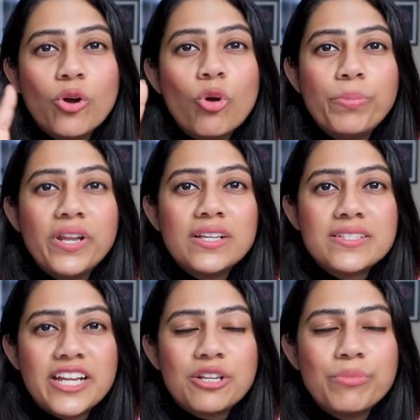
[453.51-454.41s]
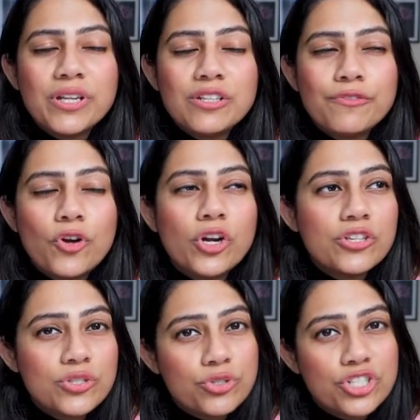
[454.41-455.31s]
opening statement for
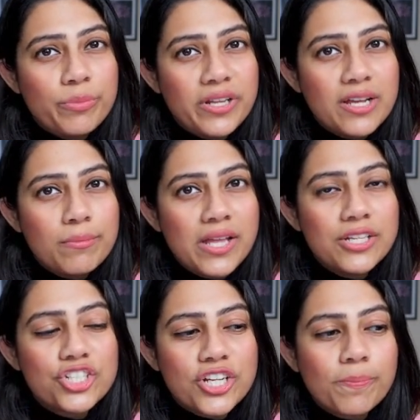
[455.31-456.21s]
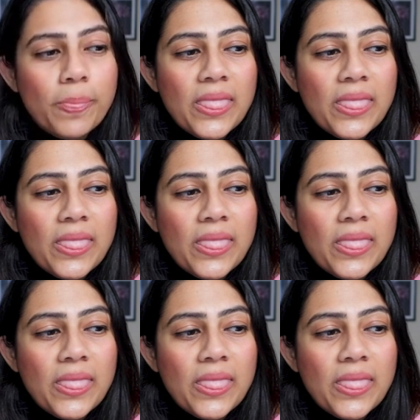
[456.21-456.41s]
a social media manager,